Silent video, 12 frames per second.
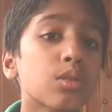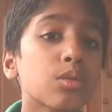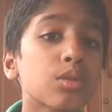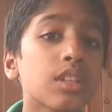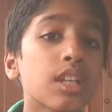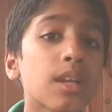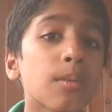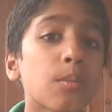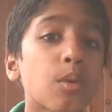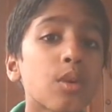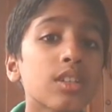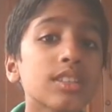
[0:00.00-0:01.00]
through their
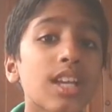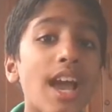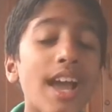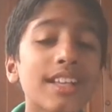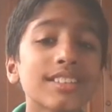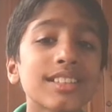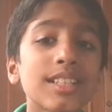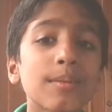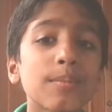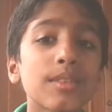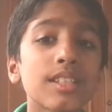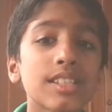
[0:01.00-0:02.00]
moist and
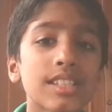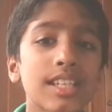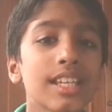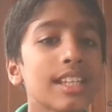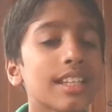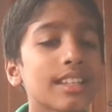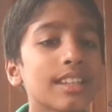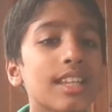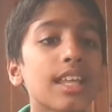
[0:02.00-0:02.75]
slimy skin.